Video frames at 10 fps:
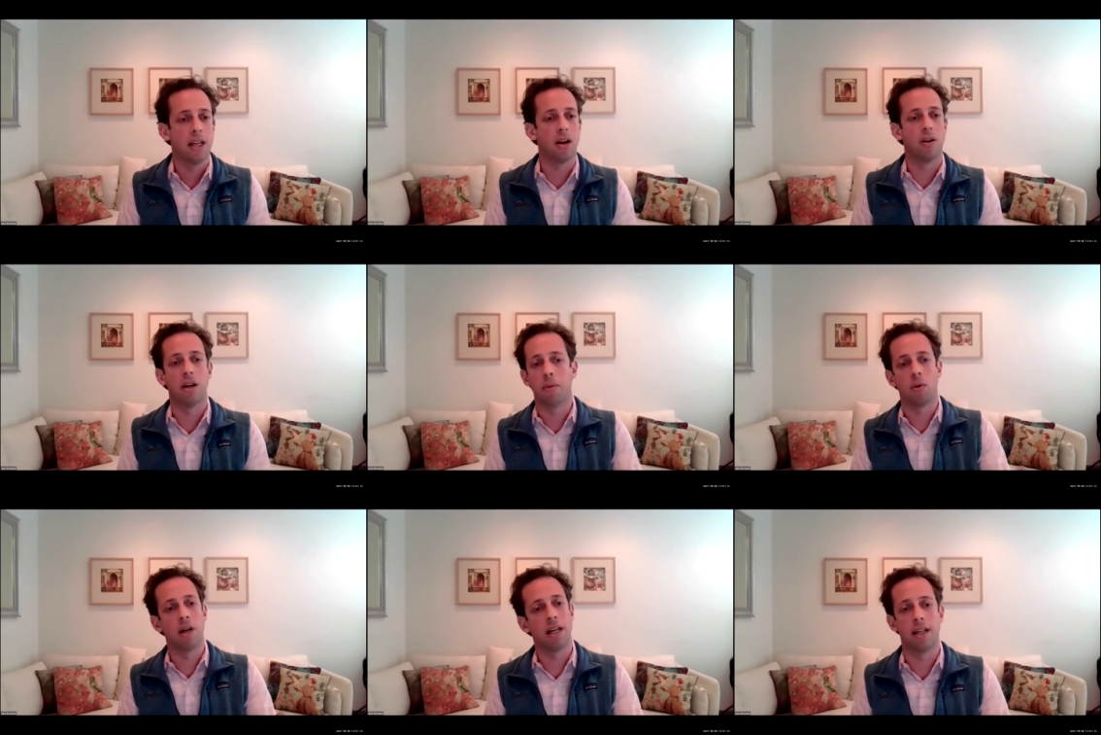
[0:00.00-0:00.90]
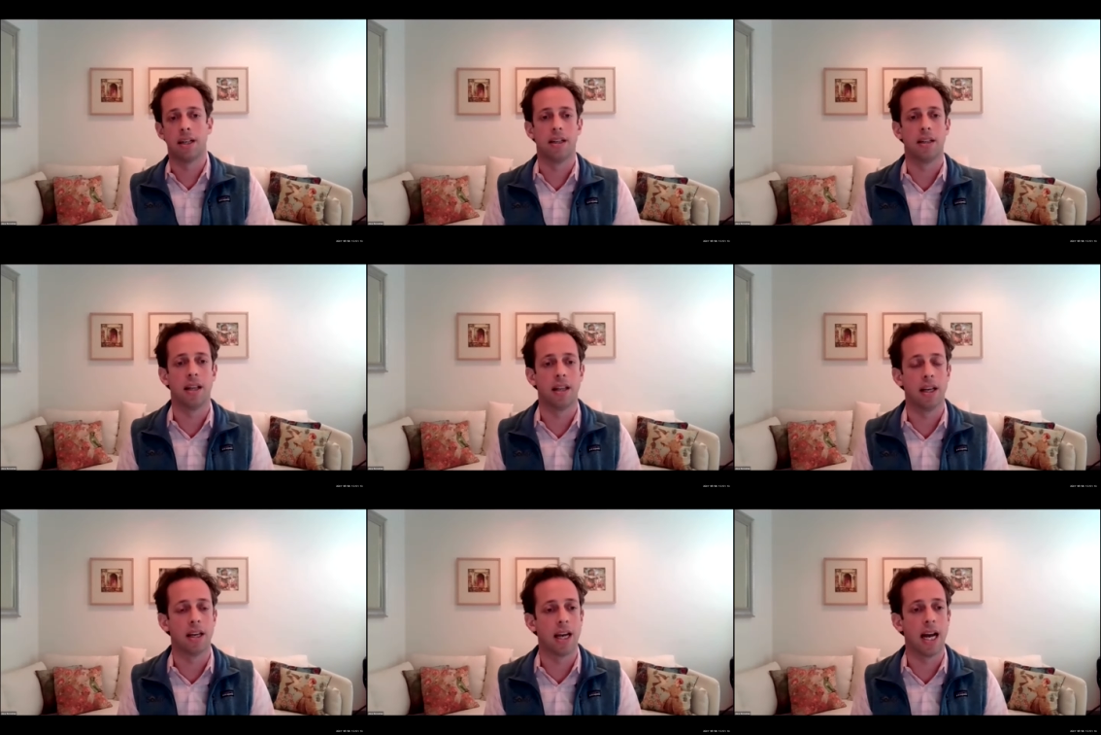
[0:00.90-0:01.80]
Number one, I
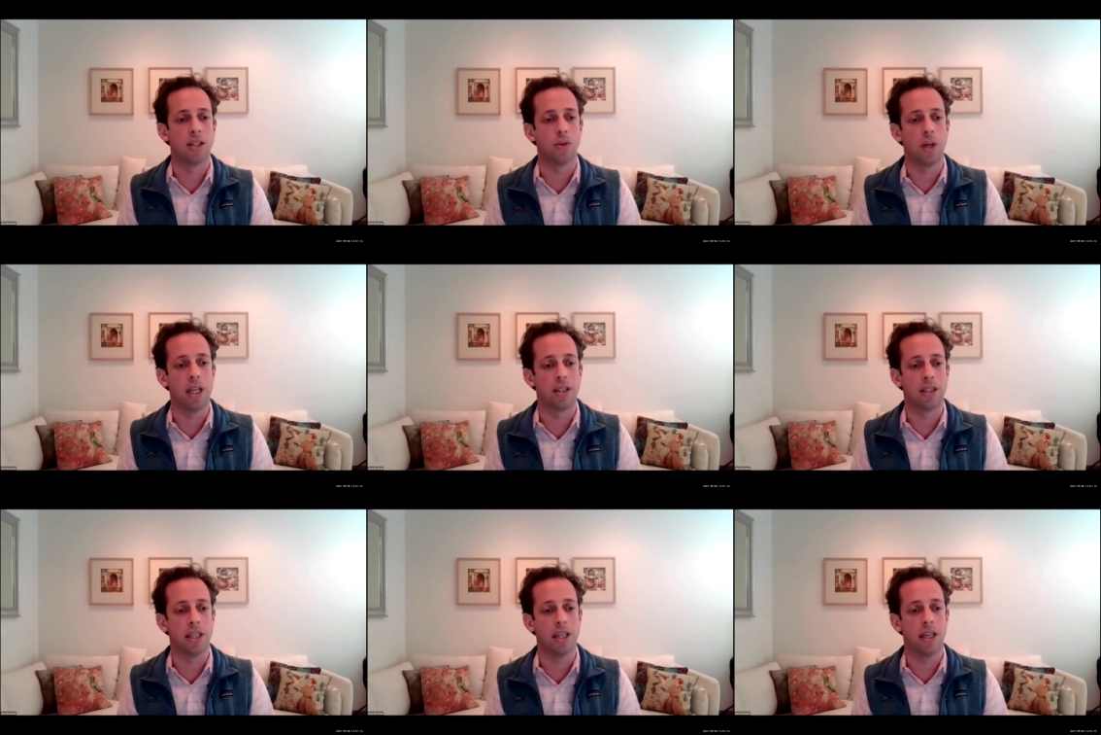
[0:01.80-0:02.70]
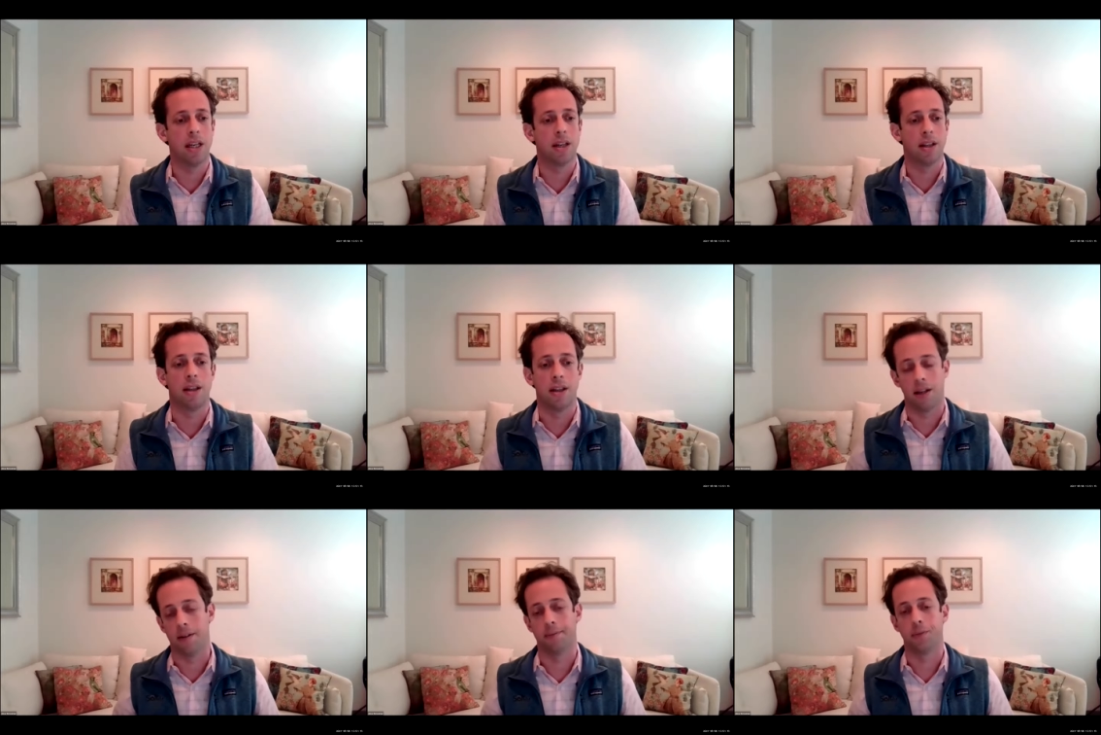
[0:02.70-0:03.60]
think as we see
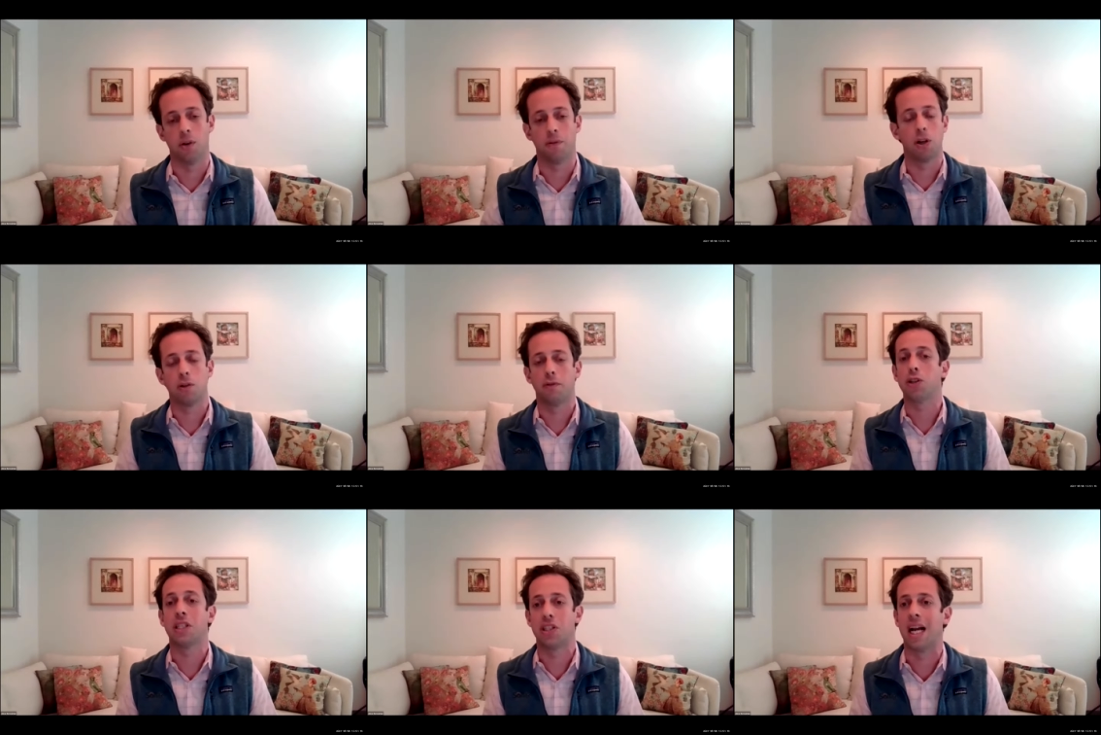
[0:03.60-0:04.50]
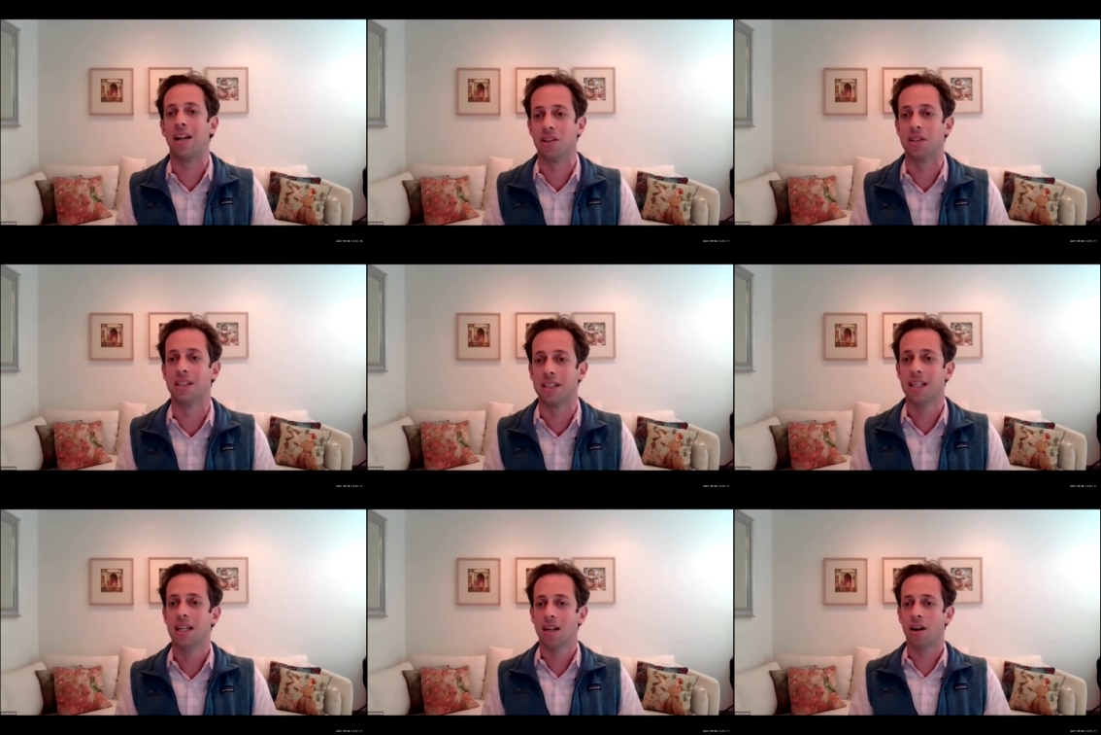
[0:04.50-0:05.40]
first the challenges,
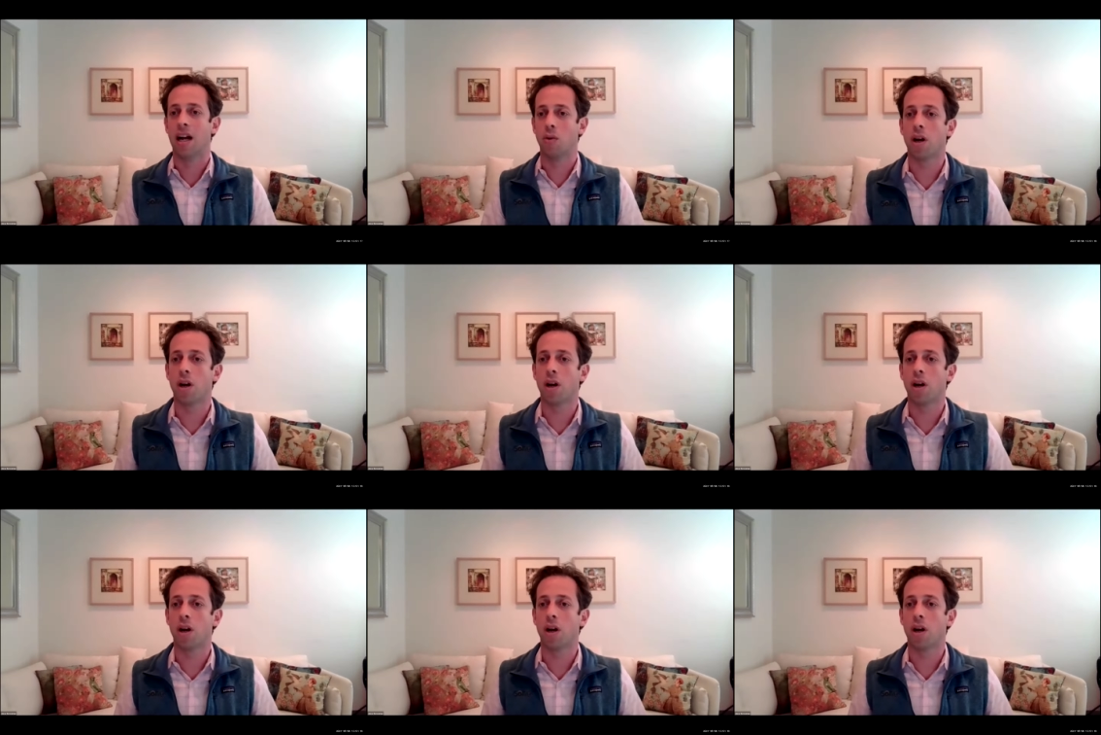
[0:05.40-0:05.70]
right?